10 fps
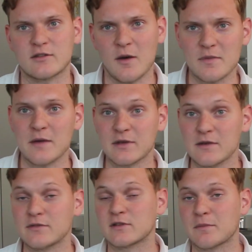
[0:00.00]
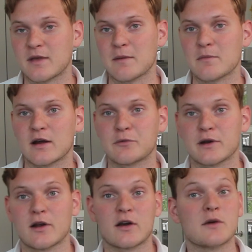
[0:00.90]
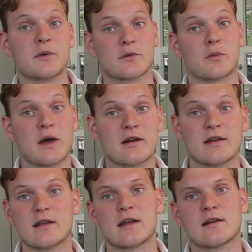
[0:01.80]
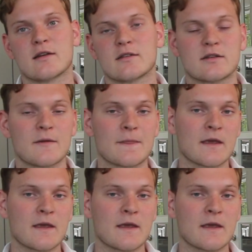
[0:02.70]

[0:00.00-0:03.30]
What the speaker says: sometimes even September if we're lucky with the weather in the Netherlands.